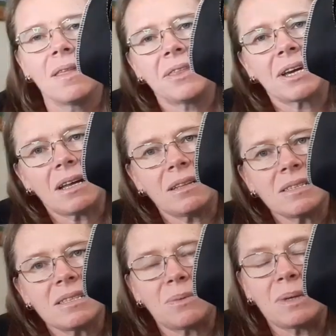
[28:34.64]
the
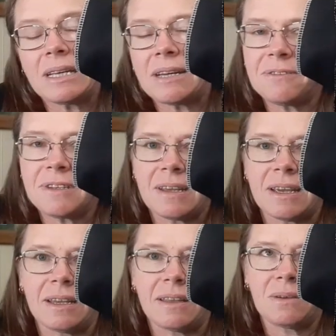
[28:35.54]
colours that were left
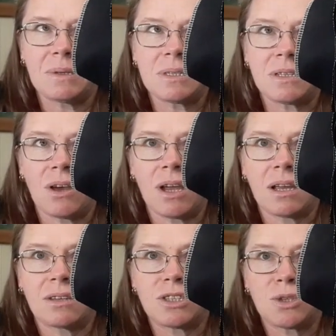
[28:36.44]
there was
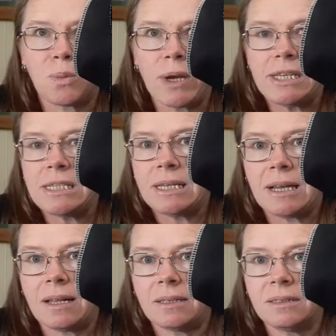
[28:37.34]
like 20
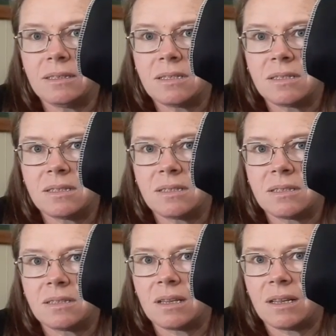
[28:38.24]

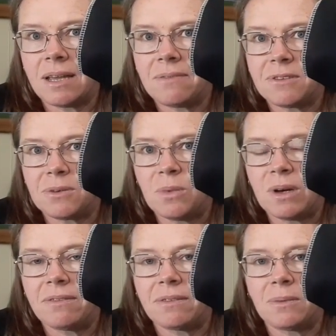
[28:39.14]
colours left or
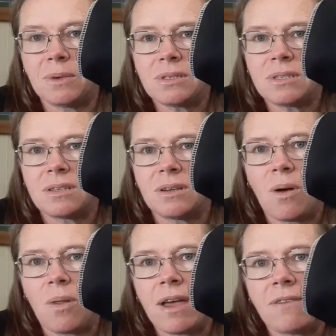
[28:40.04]
whatever it was
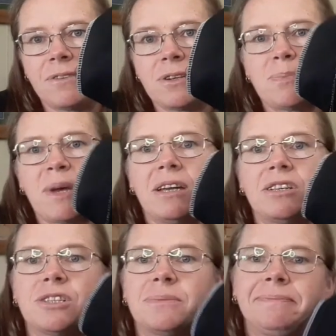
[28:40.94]
on that first
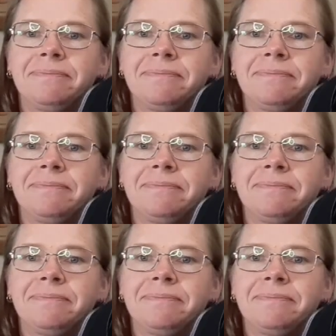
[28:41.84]
page.